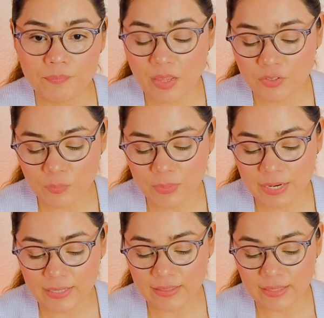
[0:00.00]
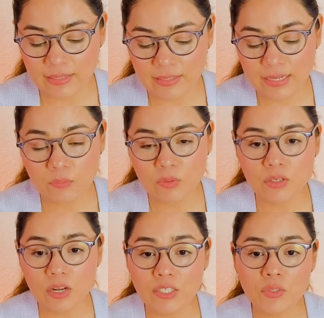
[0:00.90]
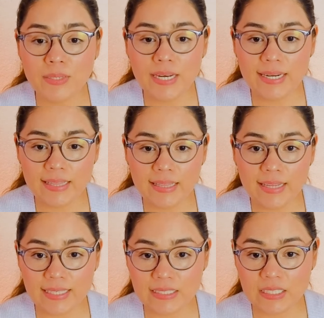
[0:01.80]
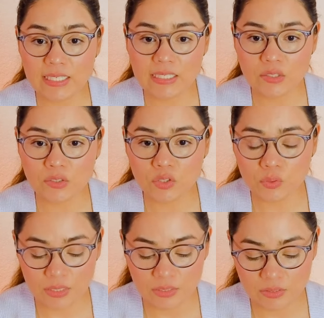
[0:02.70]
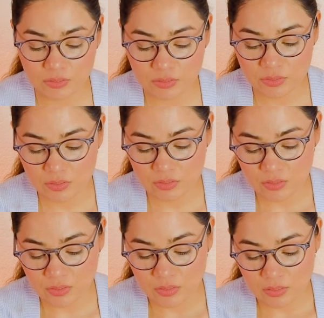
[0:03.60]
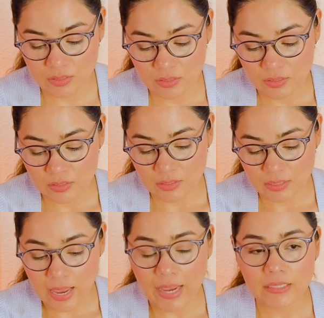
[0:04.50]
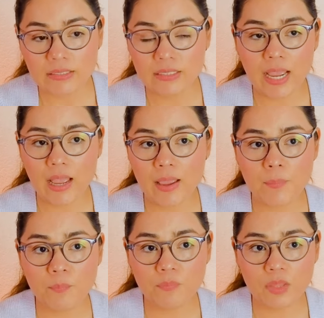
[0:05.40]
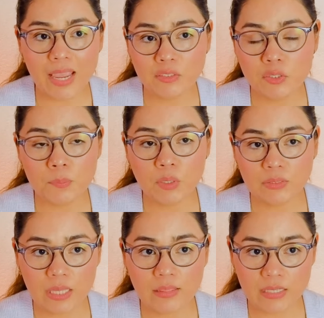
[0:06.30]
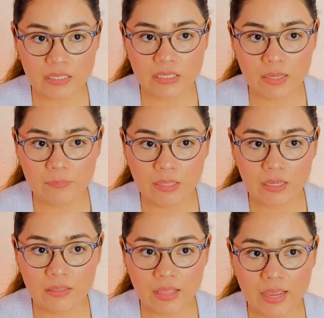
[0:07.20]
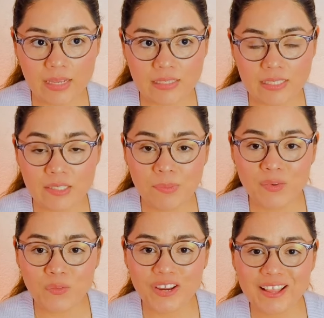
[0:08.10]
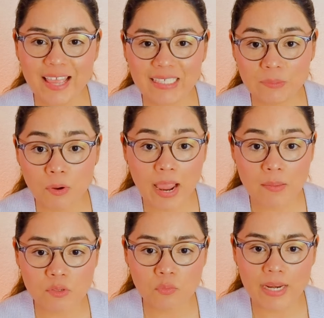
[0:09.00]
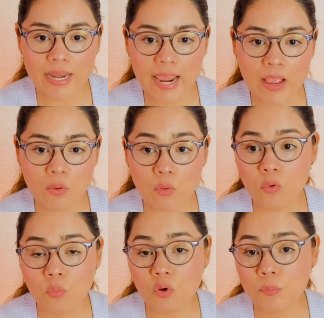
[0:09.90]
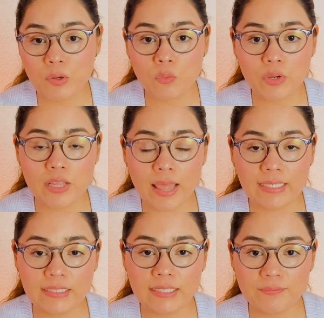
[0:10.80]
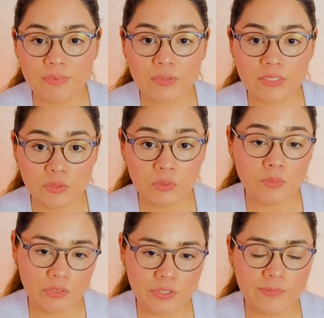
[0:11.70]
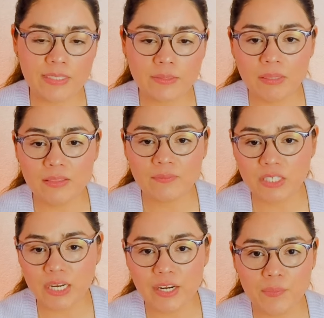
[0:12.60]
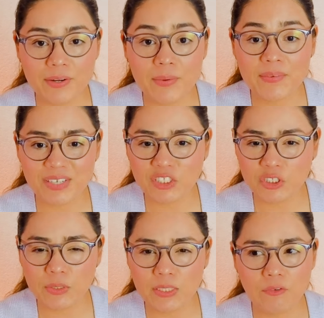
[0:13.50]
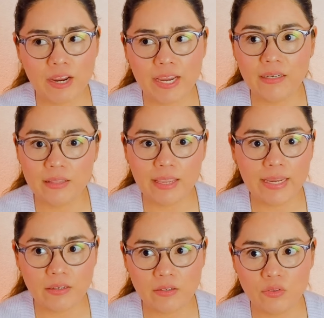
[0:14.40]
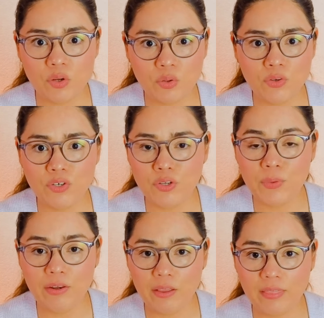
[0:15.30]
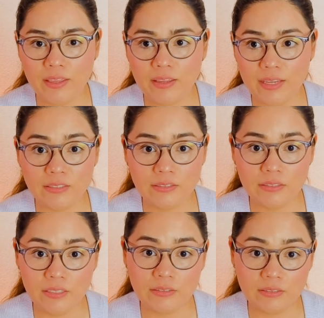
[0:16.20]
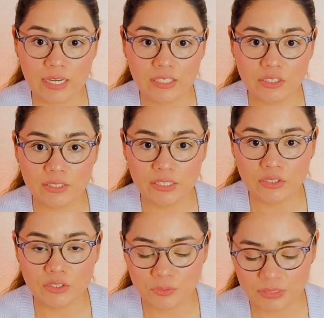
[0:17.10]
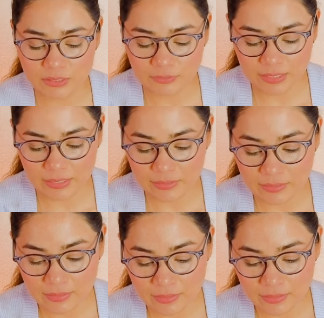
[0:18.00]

Not doing anything. And what not doing anything, it's a choice. And I suppose that is something that is being realized perhaps right now, or will be realized very soon, you know, this month of January, eventually, right? Like, not doing nothing it's actually a choice, right?